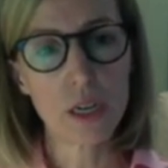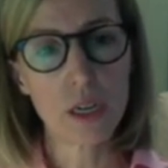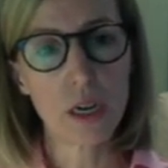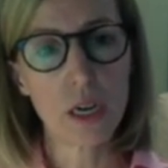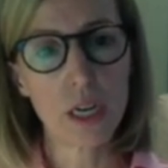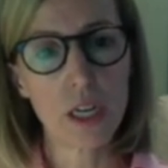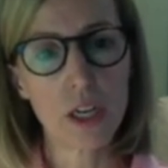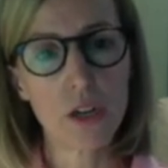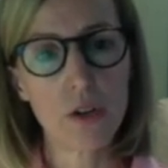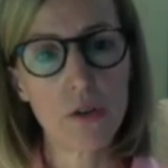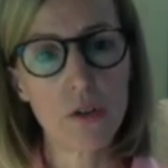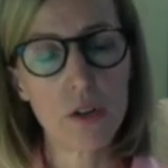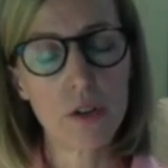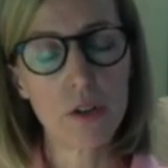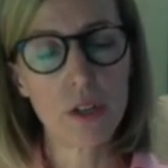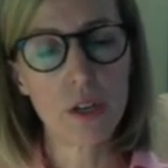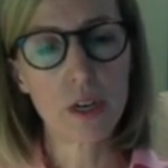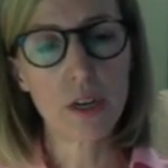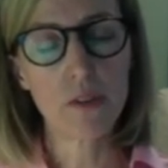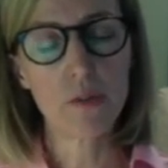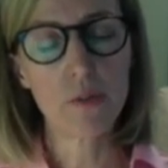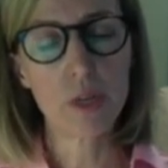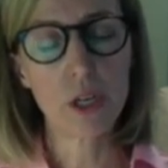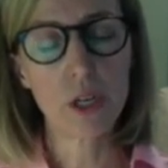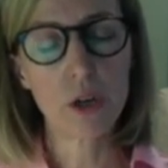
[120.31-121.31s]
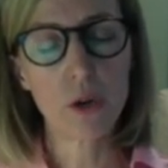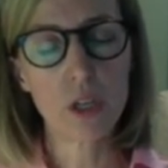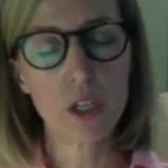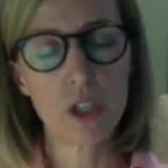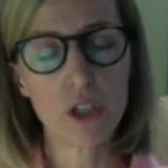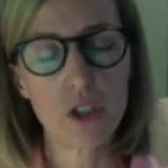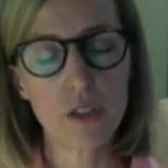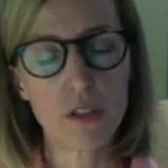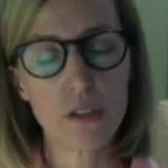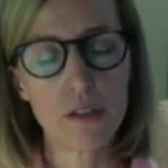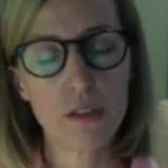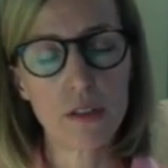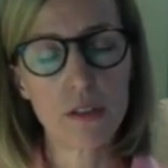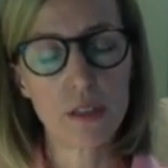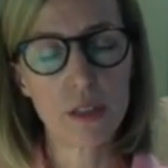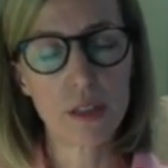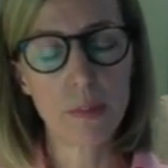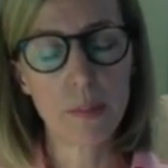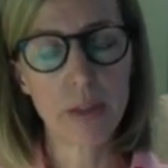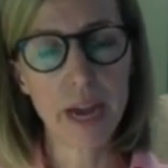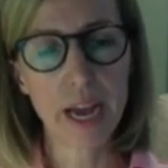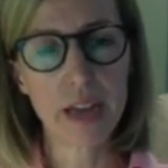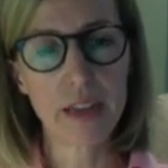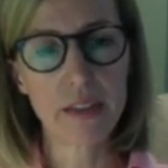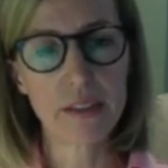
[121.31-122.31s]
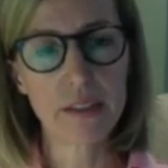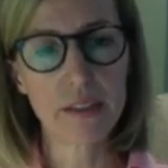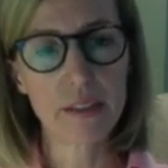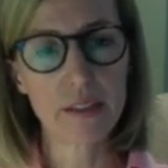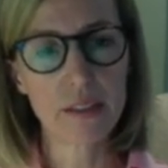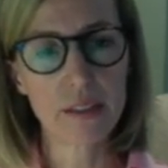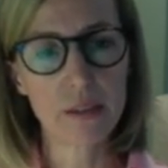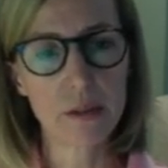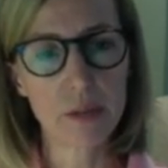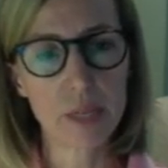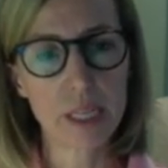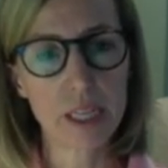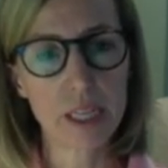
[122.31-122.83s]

I know that there have been questions in the past as it